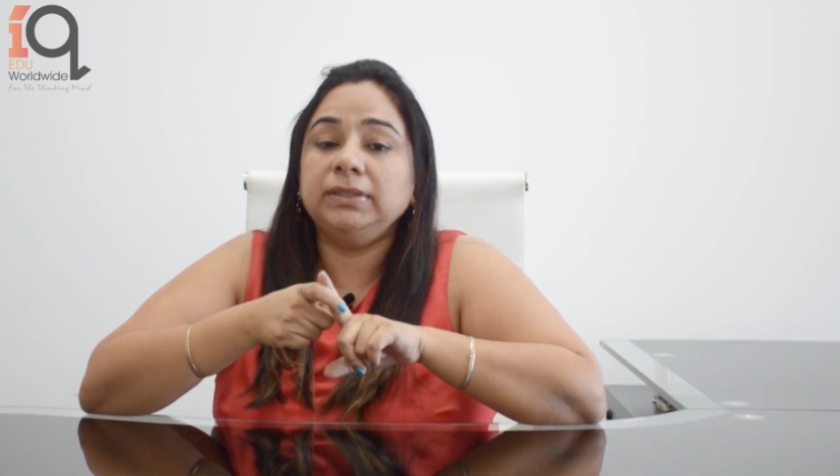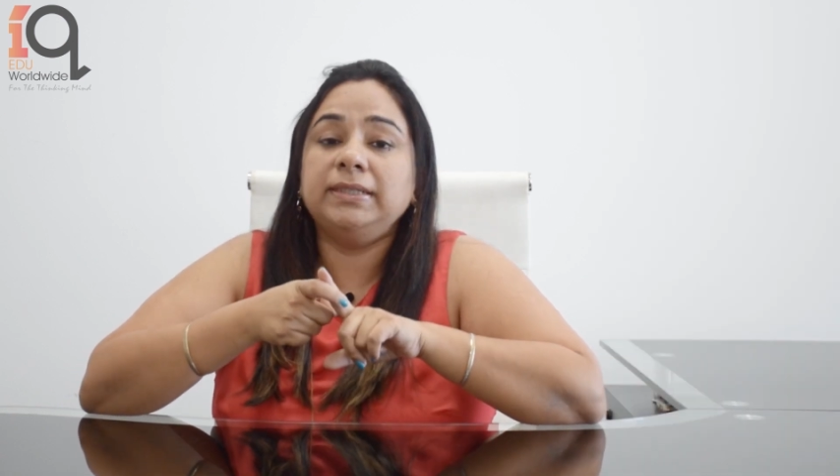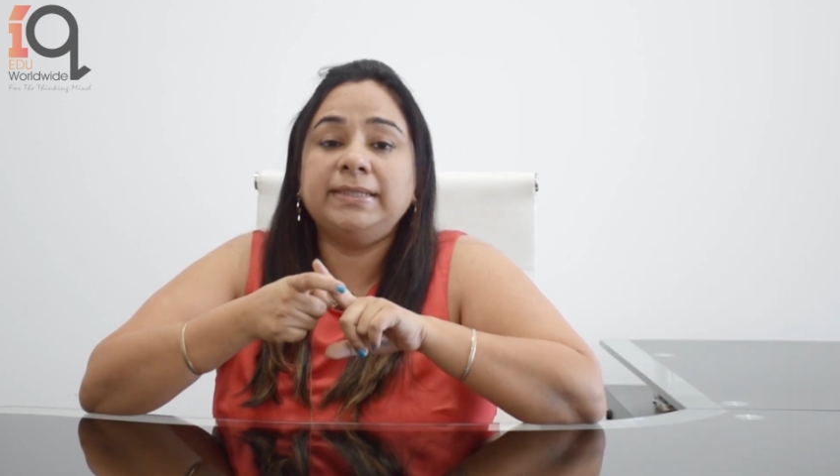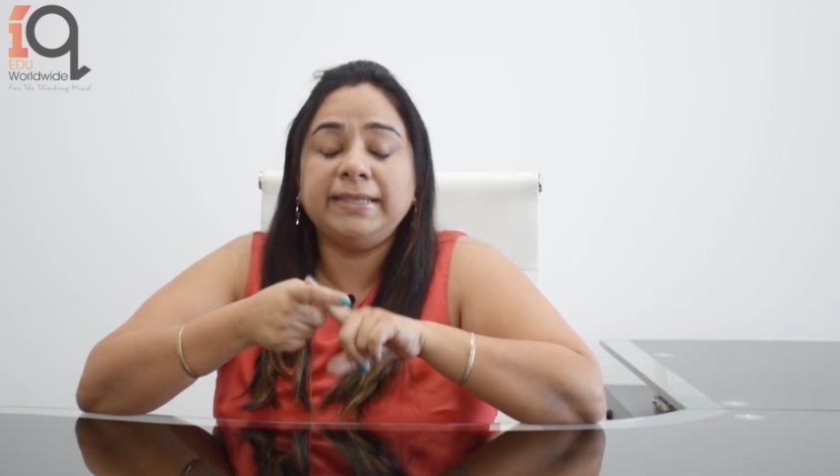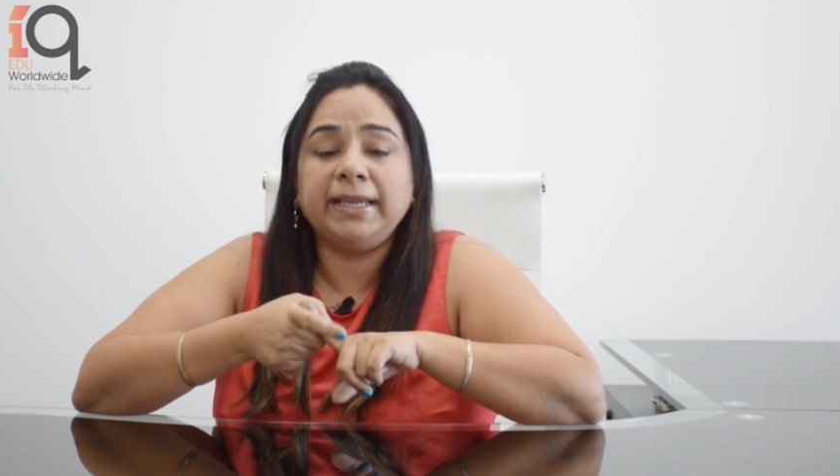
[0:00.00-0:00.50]

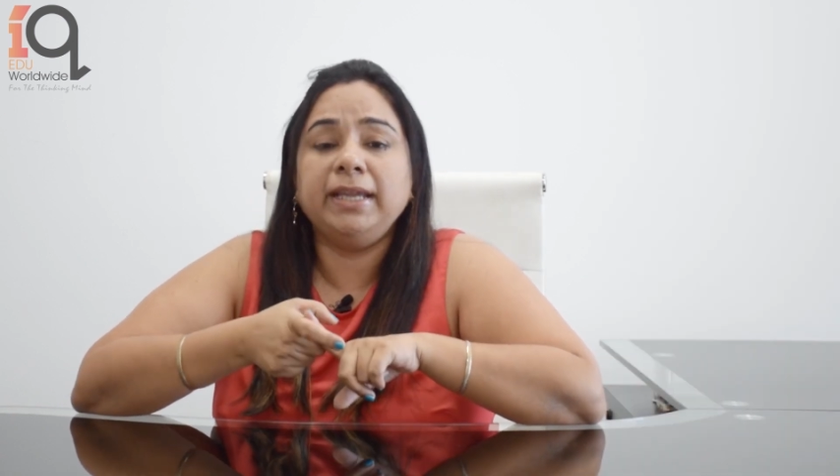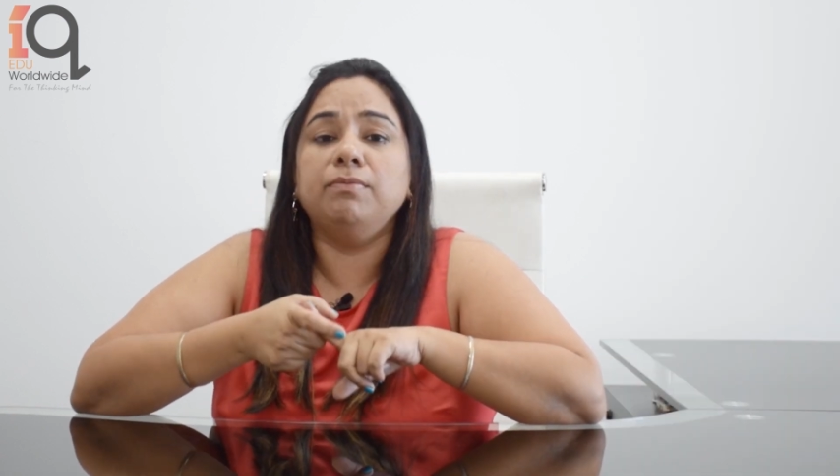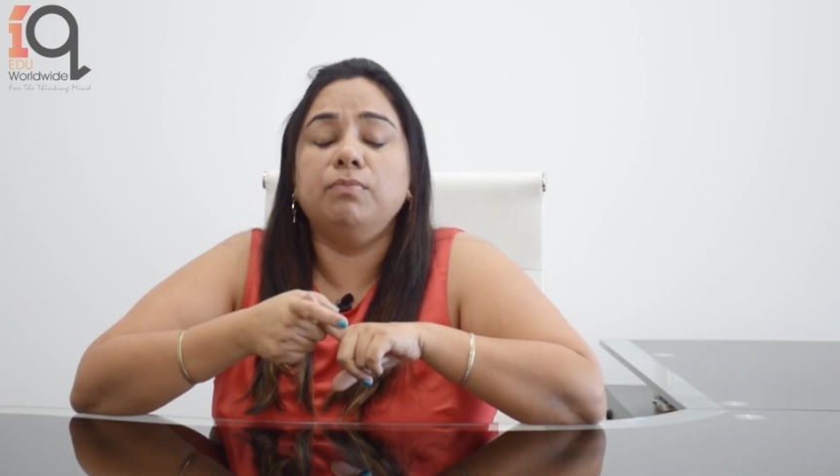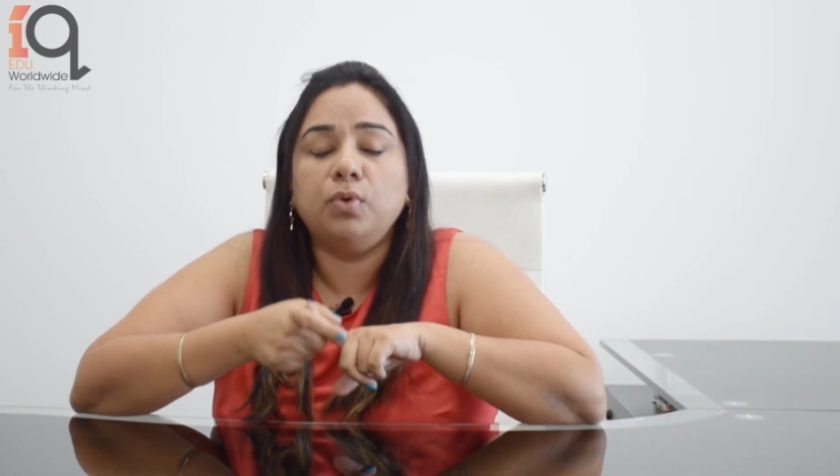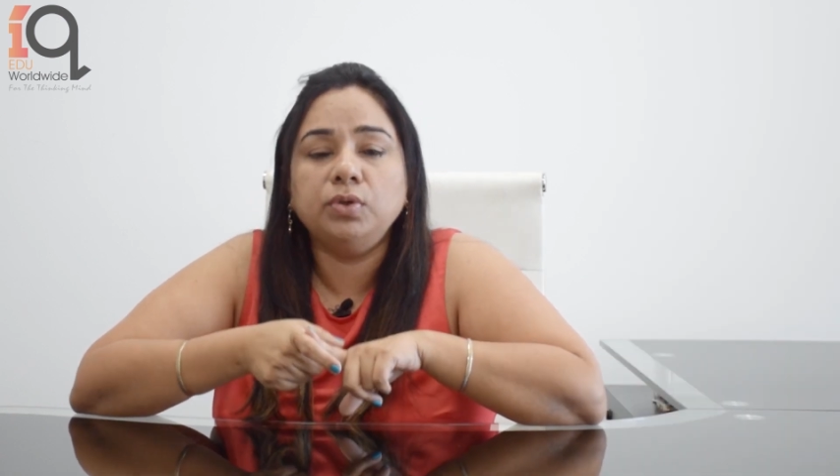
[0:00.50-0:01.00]
The second
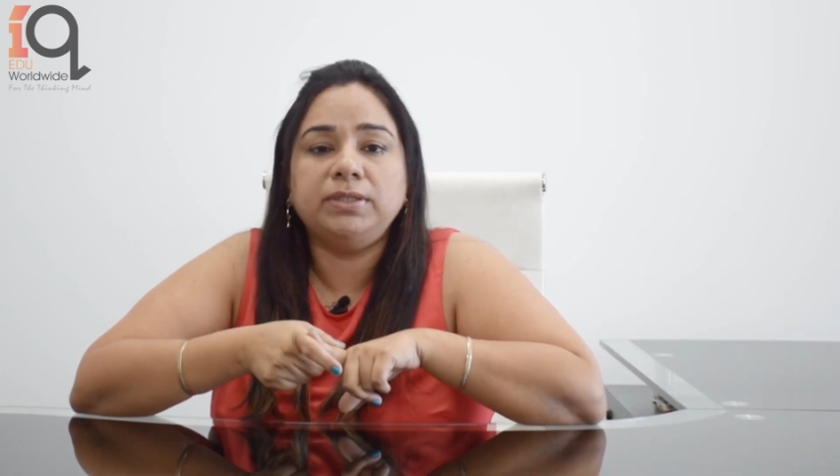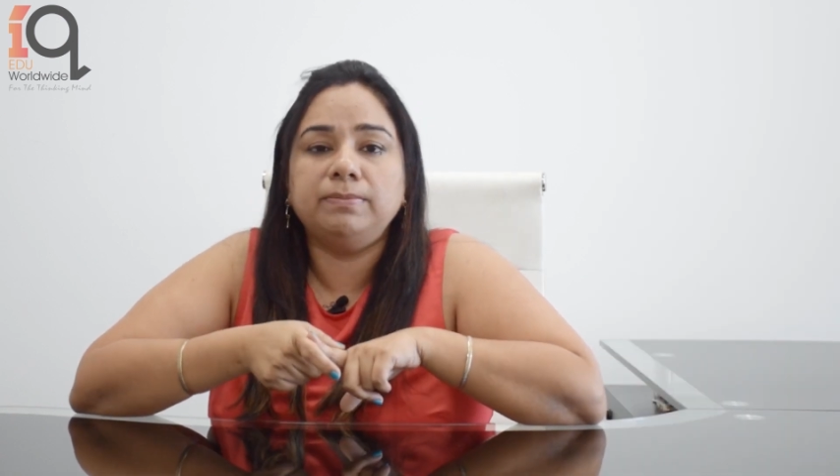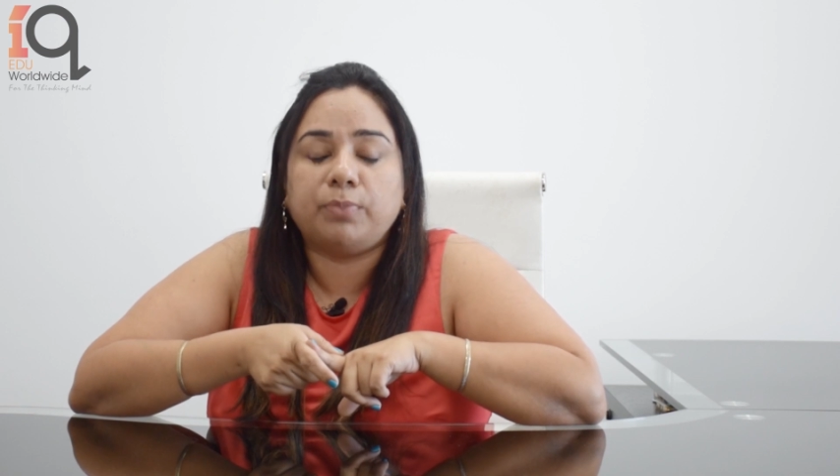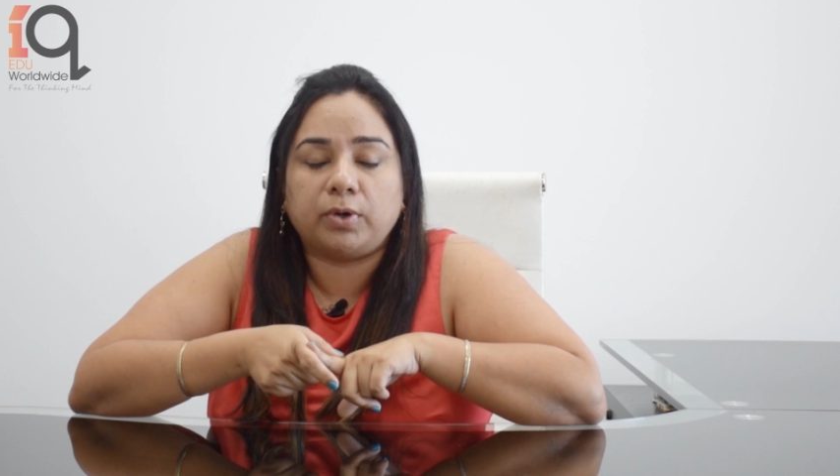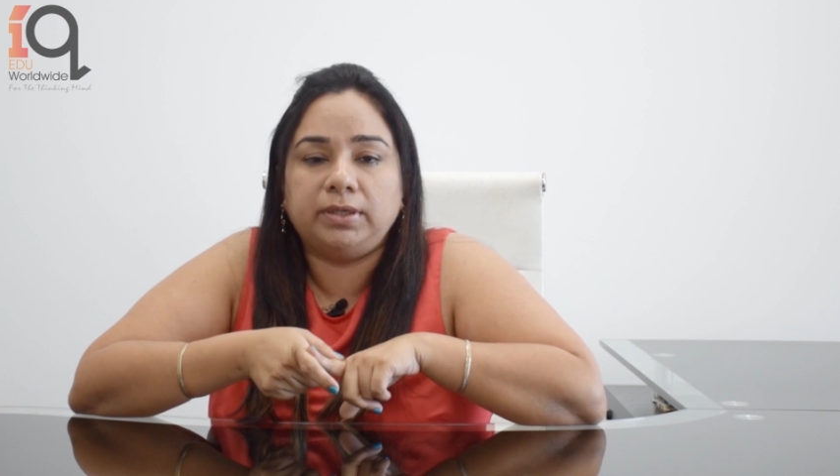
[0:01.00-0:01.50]
most
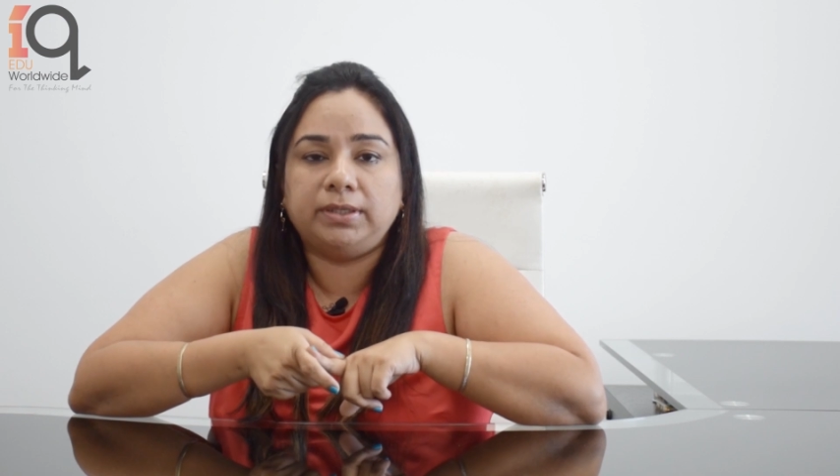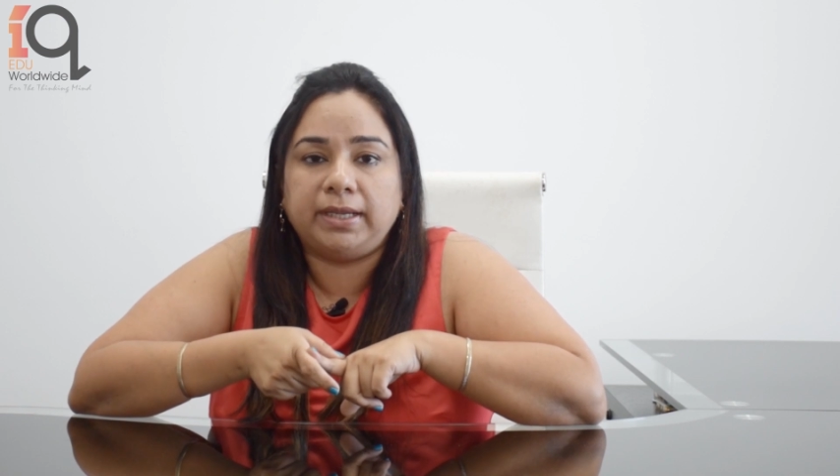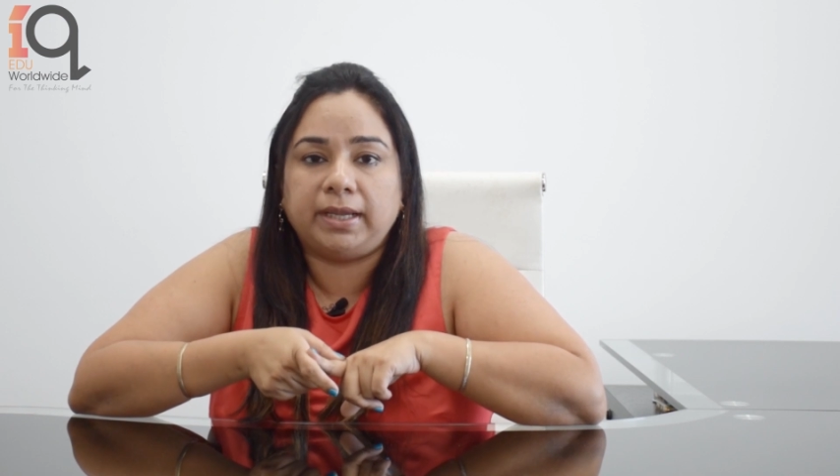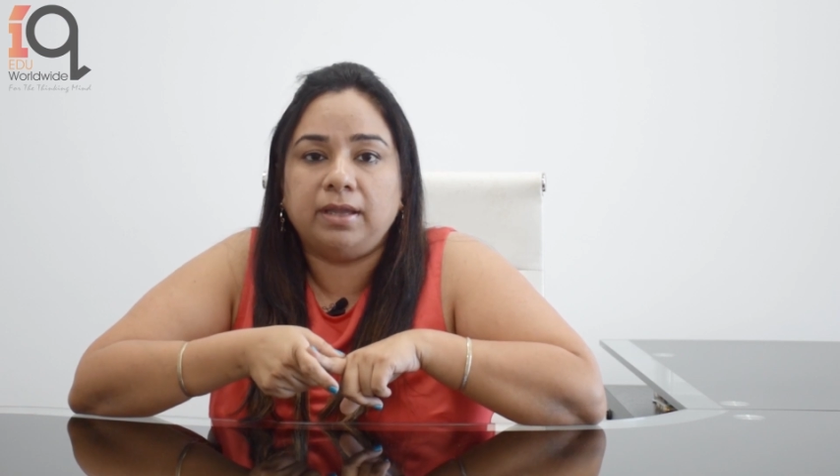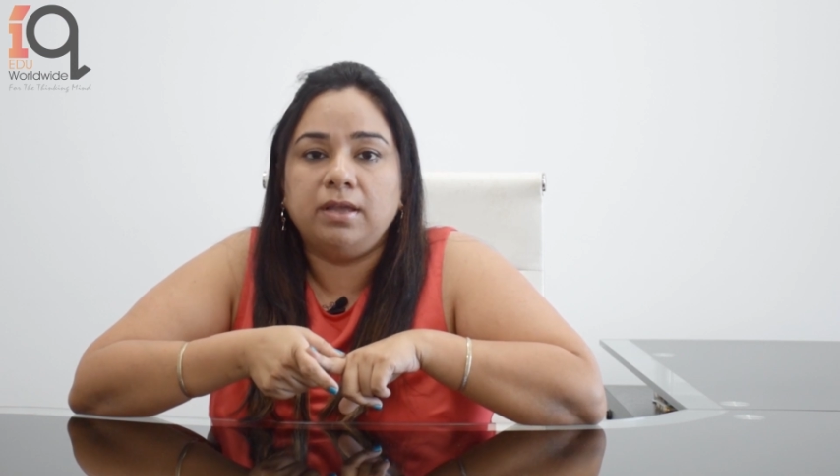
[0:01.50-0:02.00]
important
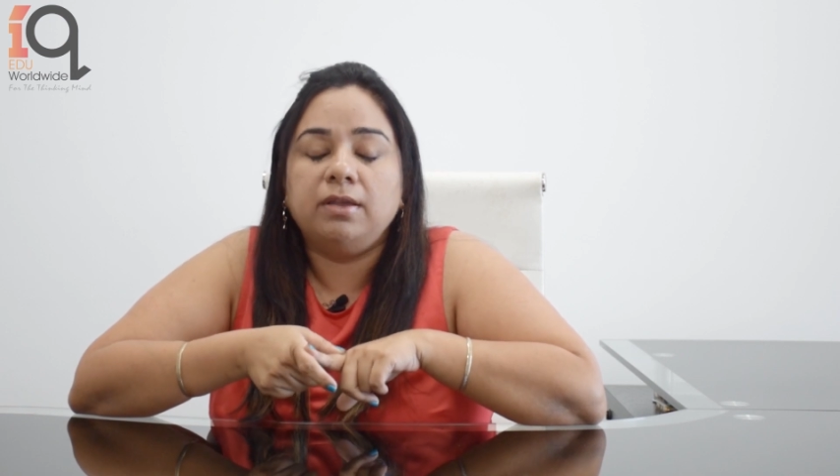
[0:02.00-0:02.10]
thing